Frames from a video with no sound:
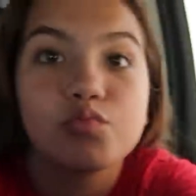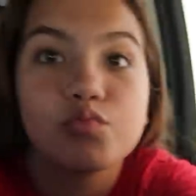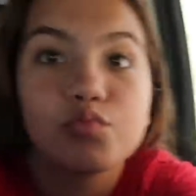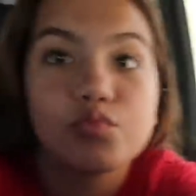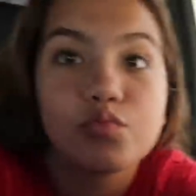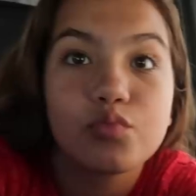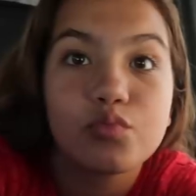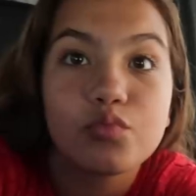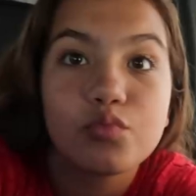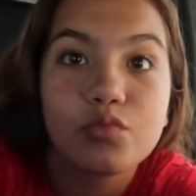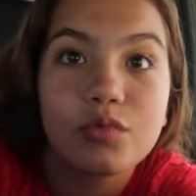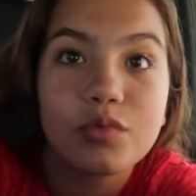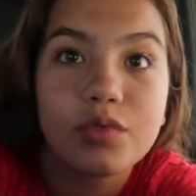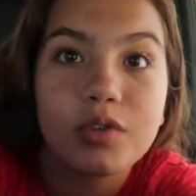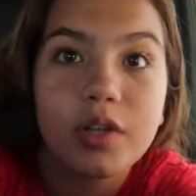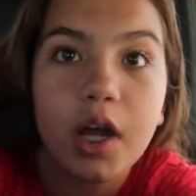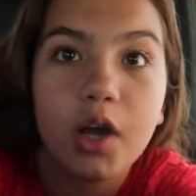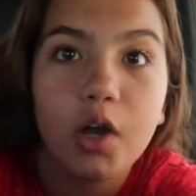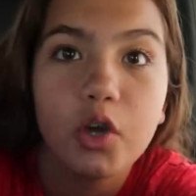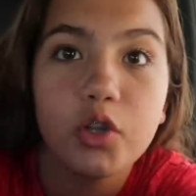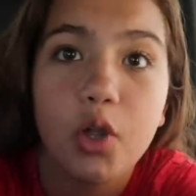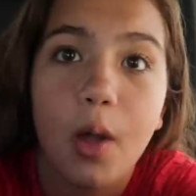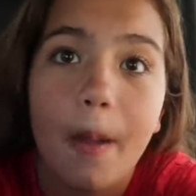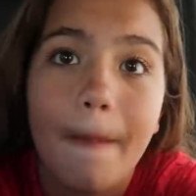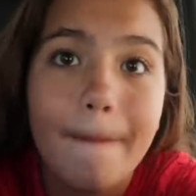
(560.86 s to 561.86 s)
two stop
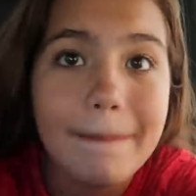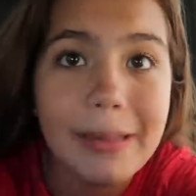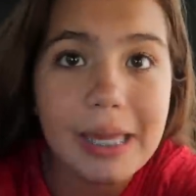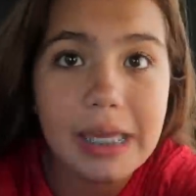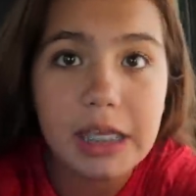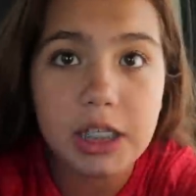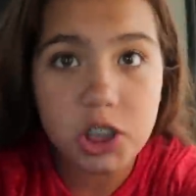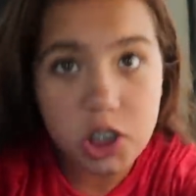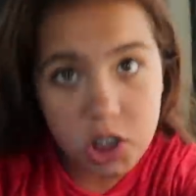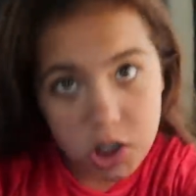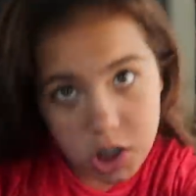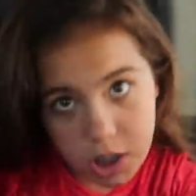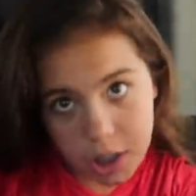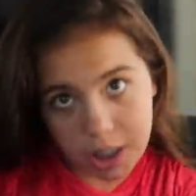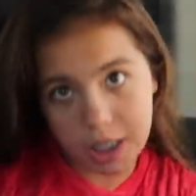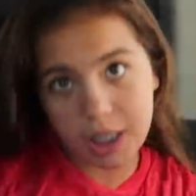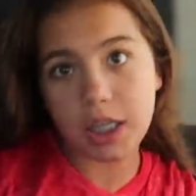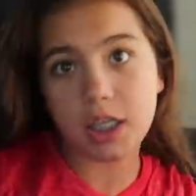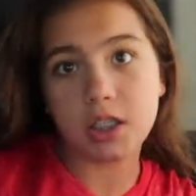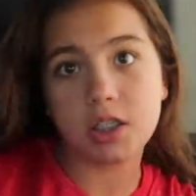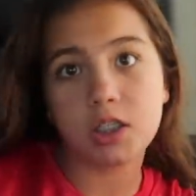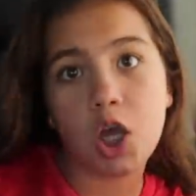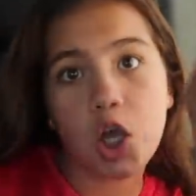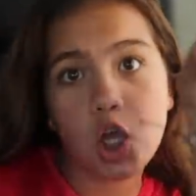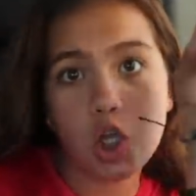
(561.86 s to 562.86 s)
tacos and
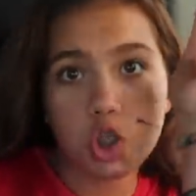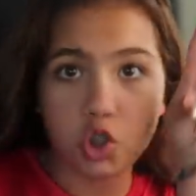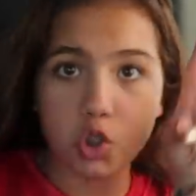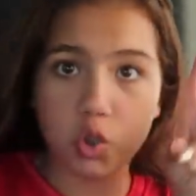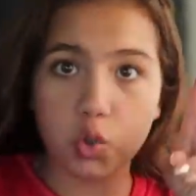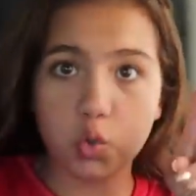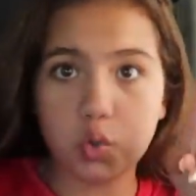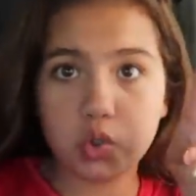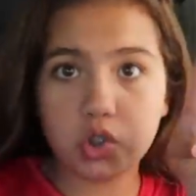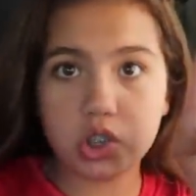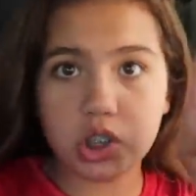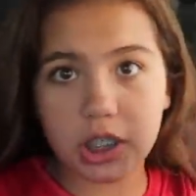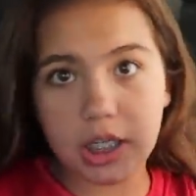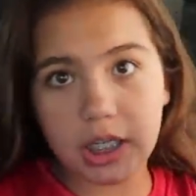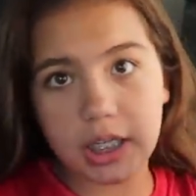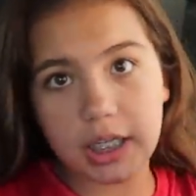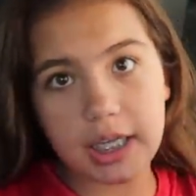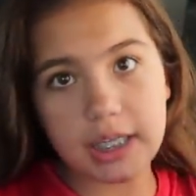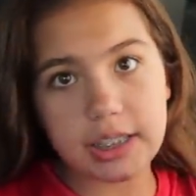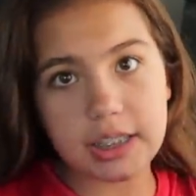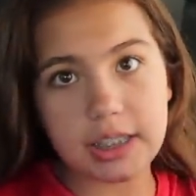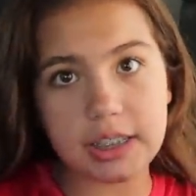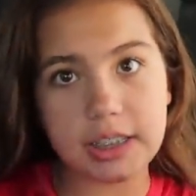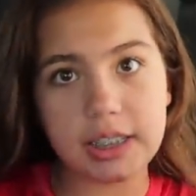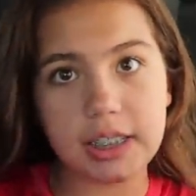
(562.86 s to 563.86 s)
cheese, two chicken
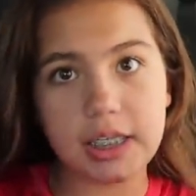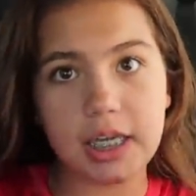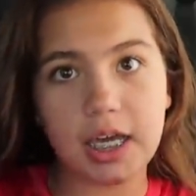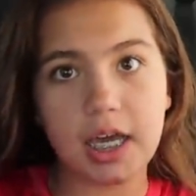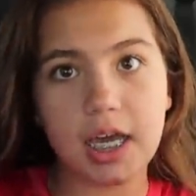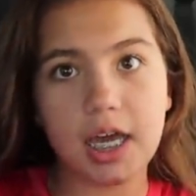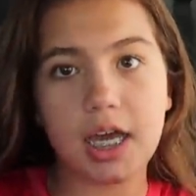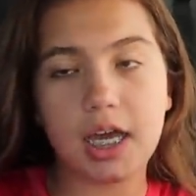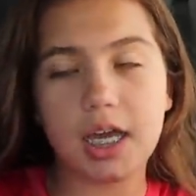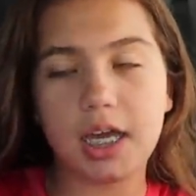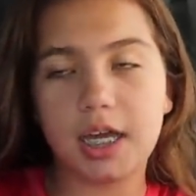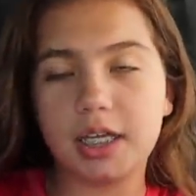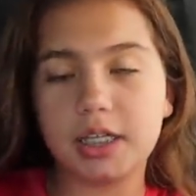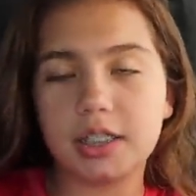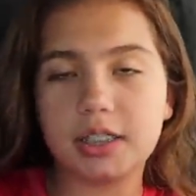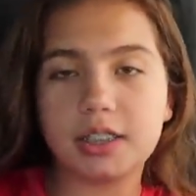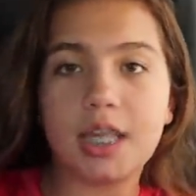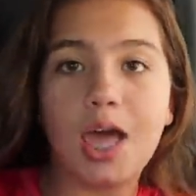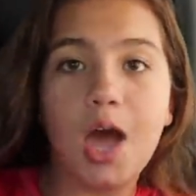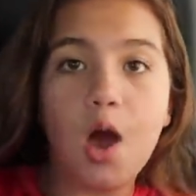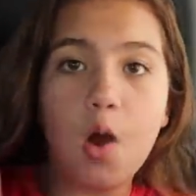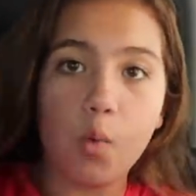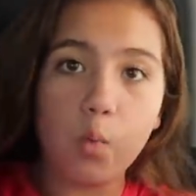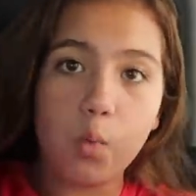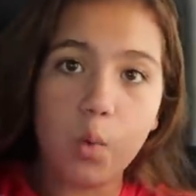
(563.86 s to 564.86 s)
quesadillas,
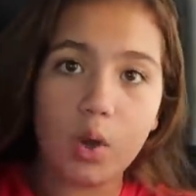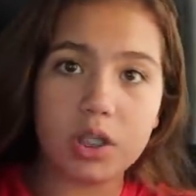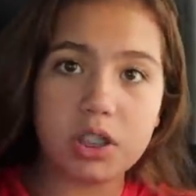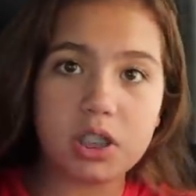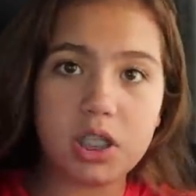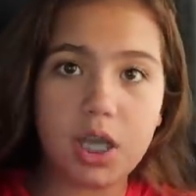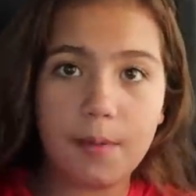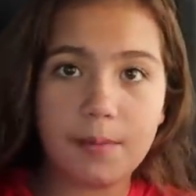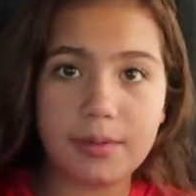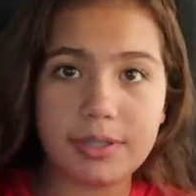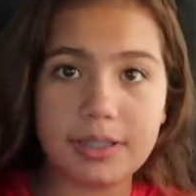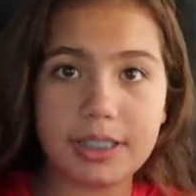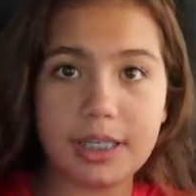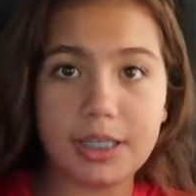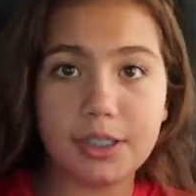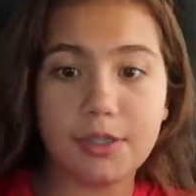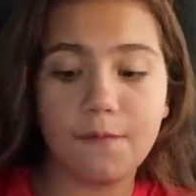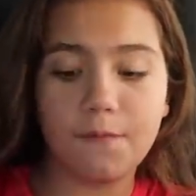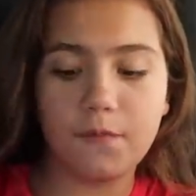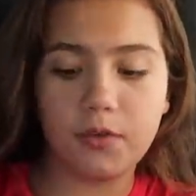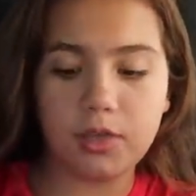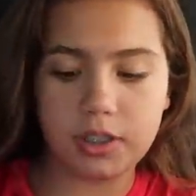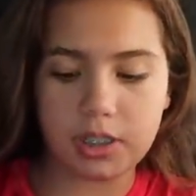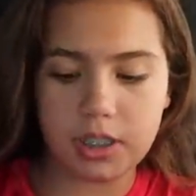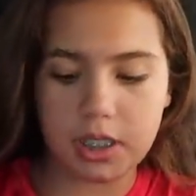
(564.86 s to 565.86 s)
one strawberry sizzle
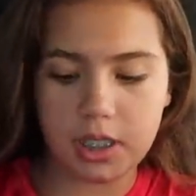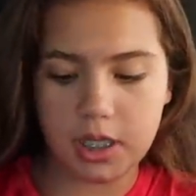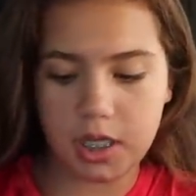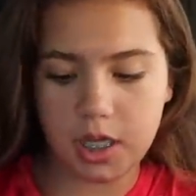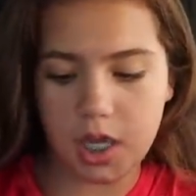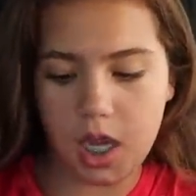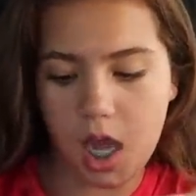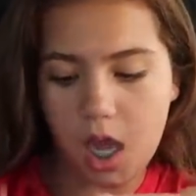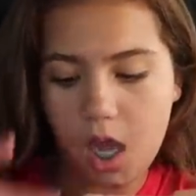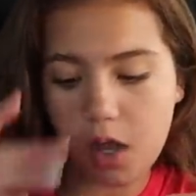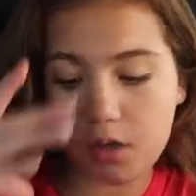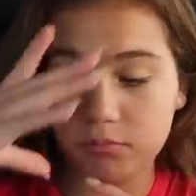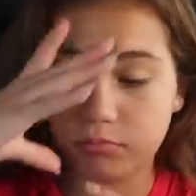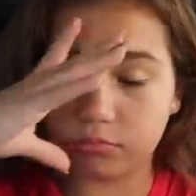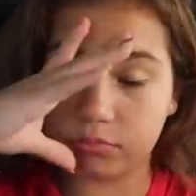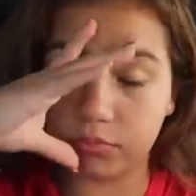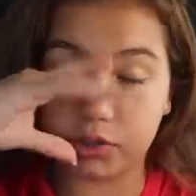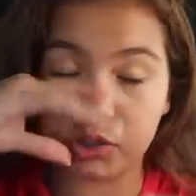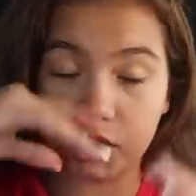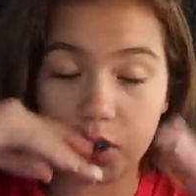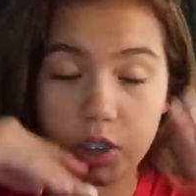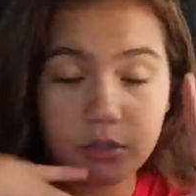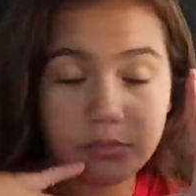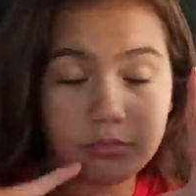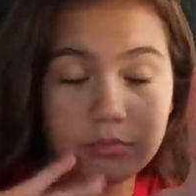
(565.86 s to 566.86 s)
frizzy. Um, one um,
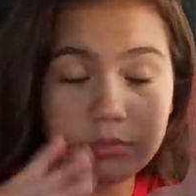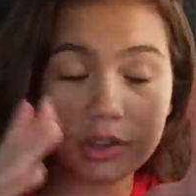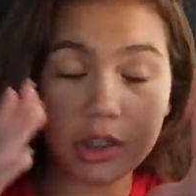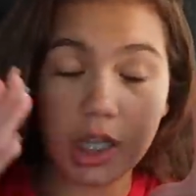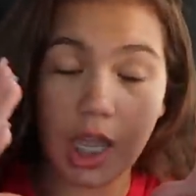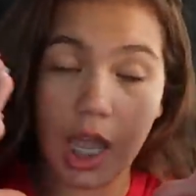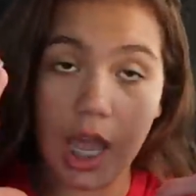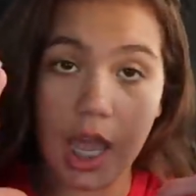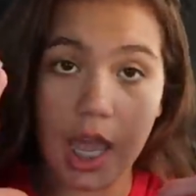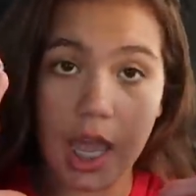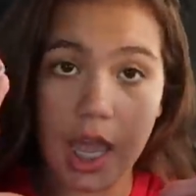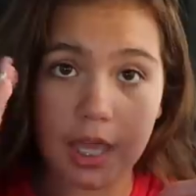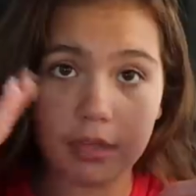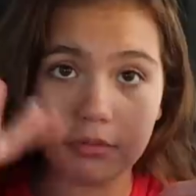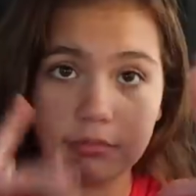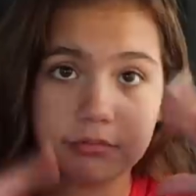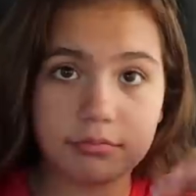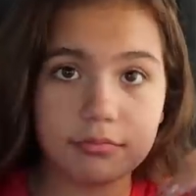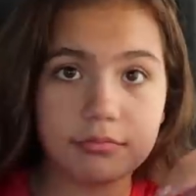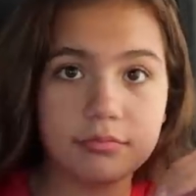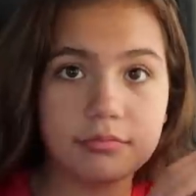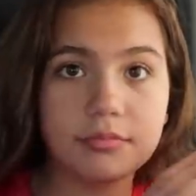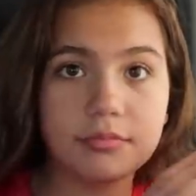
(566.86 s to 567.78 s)
chicka, ah.